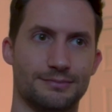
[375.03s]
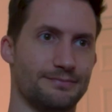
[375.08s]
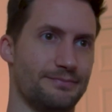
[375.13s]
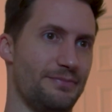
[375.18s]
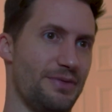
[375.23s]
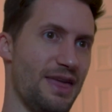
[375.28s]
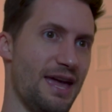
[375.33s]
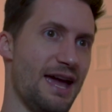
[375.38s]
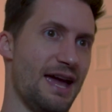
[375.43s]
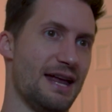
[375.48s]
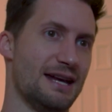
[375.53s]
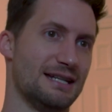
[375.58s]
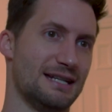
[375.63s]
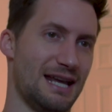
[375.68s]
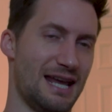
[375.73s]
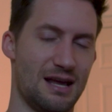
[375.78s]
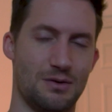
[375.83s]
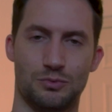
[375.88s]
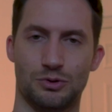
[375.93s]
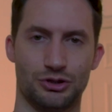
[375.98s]
then
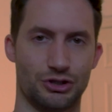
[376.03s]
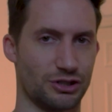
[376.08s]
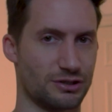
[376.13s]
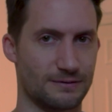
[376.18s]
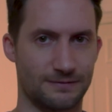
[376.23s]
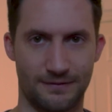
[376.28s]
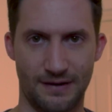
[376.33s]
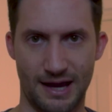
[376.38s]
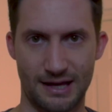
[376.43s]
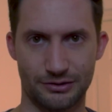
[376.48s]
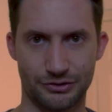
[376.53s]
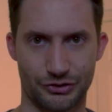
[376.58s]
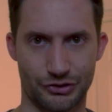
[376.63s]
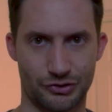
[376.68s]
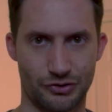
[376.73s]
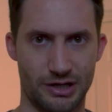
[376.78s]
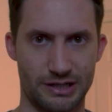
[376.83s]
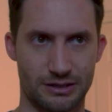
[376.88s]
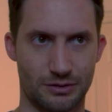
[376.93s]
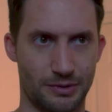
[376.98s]
it will just fail
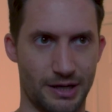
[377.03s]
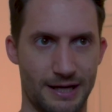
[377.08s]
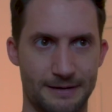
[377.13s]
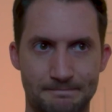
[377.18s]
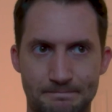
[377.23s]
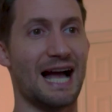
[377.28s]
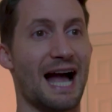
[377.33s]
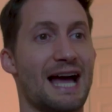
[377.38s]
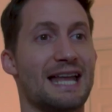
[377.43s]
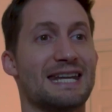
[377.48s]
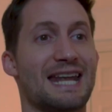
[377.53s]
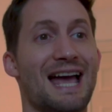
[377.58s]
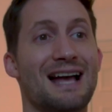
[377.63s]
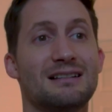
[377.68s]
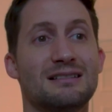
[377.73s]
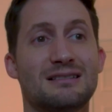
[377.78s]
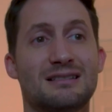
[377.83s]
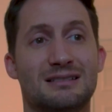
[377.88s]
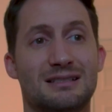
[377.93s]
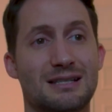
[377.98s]
straight away. And
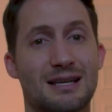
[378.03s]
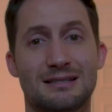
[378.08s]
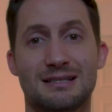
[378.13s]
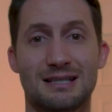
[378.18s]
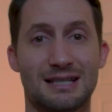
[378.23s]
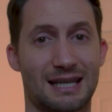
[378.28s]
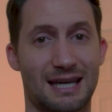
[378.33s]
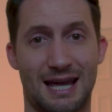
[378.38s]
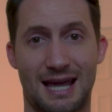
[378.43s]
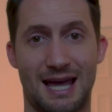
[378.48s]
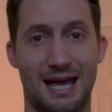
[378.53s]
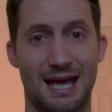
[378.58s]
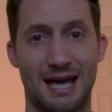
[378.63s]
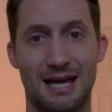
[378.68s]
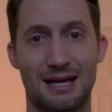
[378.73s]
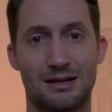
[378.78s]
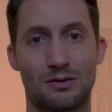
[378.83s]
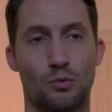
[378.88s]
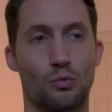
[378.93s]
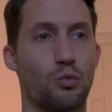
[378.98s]
else doesn't
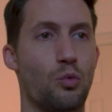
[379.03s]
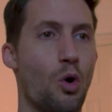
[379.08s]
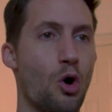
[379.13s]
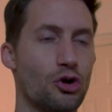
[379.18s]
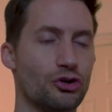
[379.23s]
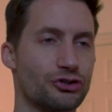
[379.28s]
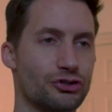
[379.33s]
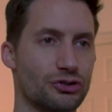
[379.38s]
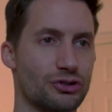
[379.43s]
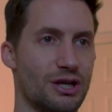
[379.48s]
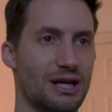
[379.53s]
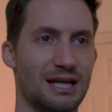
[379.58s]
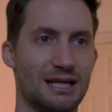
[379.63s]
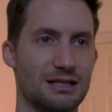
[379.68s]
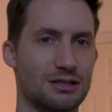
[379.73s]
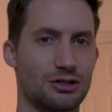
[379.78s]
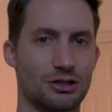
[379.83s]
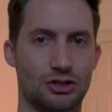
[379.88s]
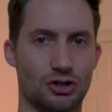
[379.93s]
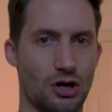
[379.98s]
care what it
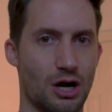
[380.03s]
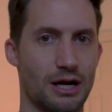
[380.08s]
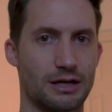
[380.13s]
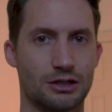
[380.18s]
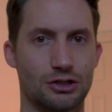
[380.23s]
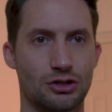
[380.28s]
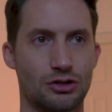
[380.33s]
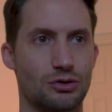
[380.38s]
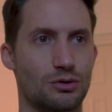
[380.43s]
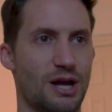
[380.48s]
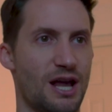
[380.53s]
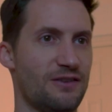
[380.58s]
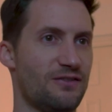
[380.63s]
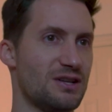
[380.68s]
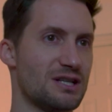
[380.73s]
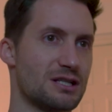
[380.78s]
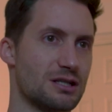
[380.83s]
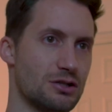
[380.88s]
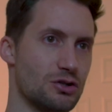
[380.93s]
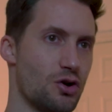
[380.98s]
is you're trying to do. If
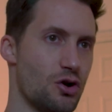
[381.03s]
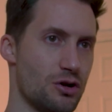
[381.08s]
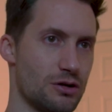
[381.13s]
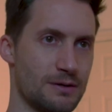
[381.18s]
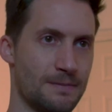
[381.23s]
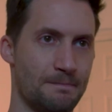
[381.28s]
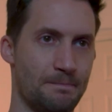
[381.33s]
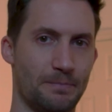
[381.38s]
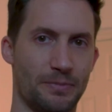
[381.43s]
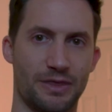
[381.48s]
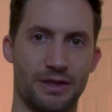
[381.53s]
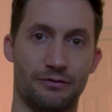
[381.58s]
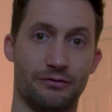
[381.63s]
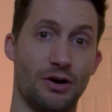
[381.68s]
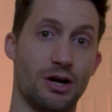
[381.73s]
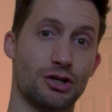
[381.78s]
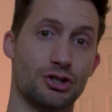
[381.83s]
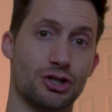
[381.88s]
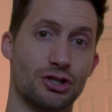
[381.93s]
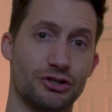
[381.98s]
it's not the
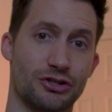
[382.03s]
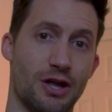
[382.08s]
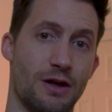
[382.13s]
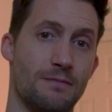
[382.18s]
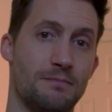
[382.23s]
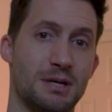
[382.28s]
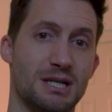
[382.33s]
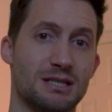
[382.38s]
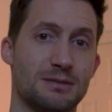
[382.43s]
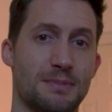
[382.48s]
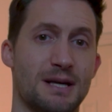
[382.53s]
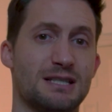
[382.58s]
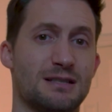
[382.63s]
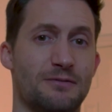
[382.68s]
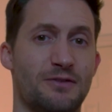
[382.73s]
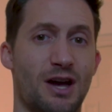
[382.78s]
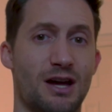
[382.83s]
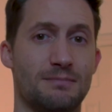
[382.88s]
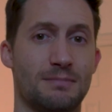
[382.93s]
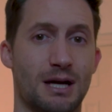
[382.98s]
functions that have been
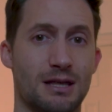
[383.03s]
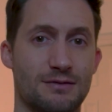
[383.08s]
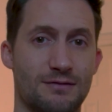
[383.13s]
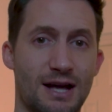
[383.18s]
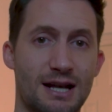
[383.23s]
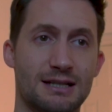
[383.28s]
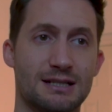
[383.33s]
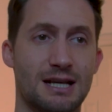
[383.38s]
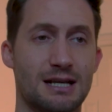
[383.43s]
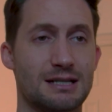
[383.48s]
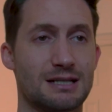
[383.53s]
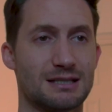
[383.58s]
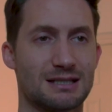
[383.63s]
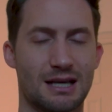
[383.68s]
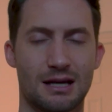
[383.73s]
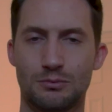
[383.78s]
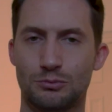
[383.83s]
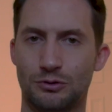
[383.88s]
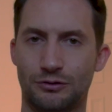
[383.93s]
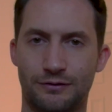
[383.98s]
specified by the validators,
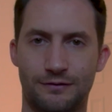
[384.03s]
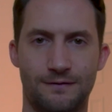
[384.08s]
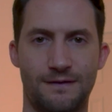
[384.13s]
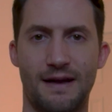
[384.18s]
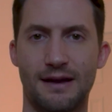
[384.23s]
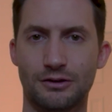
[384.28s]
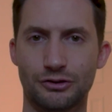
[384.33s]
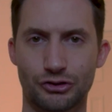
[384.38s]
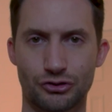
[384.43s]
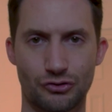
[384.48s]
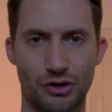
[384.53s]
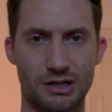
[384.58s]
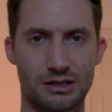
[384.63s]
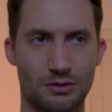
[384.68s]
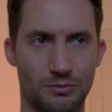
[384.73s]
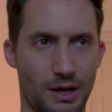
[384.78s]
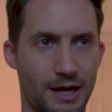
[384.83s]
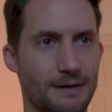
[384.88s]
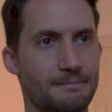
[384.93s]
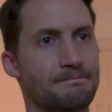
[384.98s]
it will fail straight
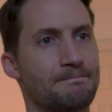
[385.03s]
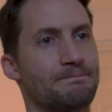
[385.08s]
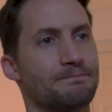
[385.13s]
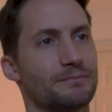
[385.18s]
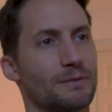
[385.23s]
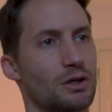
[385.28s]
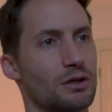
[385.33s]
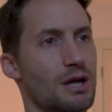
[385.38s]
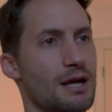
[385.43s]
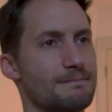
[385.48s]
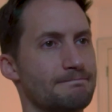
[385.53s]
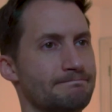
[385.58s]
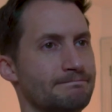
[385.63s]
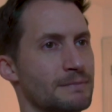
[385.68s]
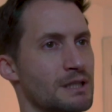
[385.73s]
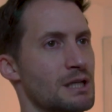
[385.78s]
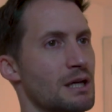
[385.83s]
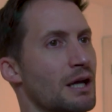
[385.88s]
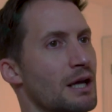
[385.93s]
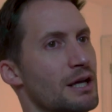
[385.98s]
away. Okay,
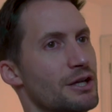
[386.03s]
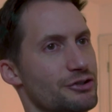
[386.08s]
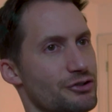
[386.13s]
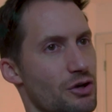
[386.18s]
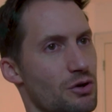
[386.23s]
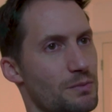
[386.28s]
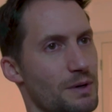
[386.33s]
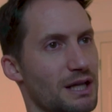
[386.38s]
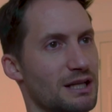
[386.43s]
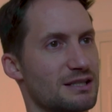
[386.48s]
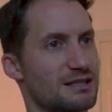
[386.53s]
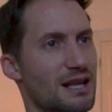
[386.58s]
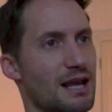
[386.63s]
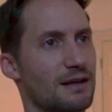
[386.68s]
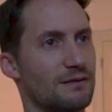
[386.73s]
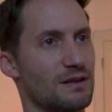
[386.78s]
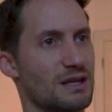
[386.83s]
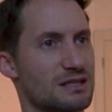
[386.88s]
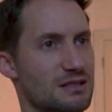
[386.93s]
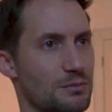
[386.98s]
so we're going to
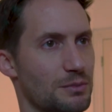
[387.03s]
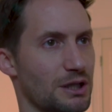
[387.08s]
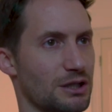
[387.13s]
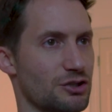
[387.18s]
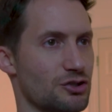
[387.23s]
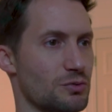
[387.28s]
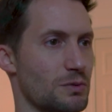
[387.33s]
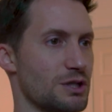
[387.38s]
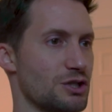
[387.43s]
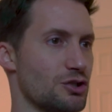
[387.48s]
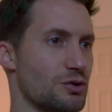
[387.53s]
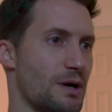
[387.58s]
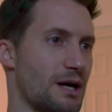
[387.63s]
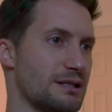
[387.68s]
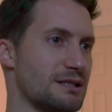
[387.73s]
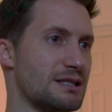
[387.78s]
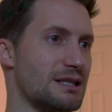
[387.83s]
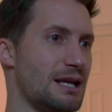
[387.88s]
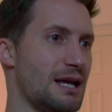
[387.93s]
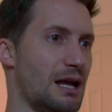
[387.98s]
save this and we're going to switch to
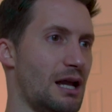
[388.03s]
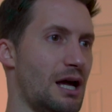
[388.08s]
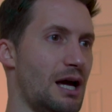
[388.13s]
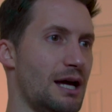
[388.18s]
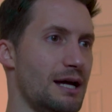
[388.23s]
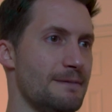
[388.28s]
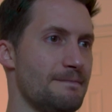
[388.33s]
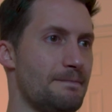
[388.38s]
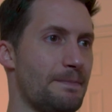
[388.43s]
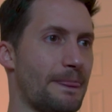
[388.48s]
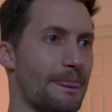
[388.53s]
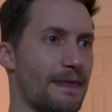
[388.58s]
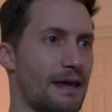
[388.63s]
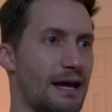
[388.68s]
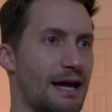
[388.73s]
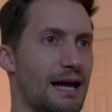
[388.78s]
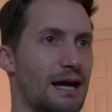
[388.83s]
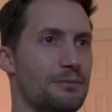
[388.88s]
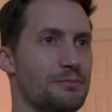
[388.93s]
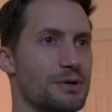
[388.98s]
our CLI
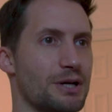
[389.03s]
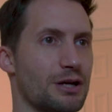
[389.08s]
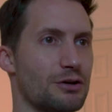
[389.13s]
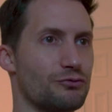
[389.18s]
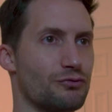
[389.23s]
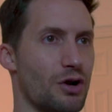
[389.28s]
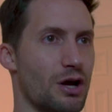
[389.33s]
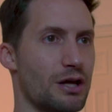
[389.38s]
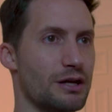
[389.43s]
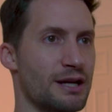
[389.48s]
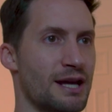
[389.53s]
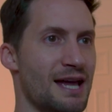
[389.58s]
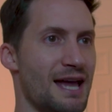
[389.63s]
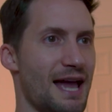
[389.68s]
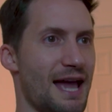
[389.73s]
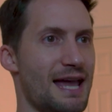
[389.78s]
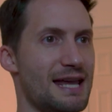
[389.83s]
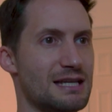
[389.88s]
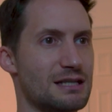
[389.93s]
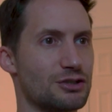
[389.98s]
and we're going to run
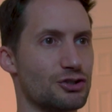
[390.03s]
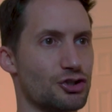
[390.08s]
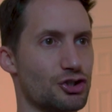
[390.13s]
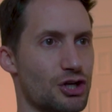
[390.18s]
Aiken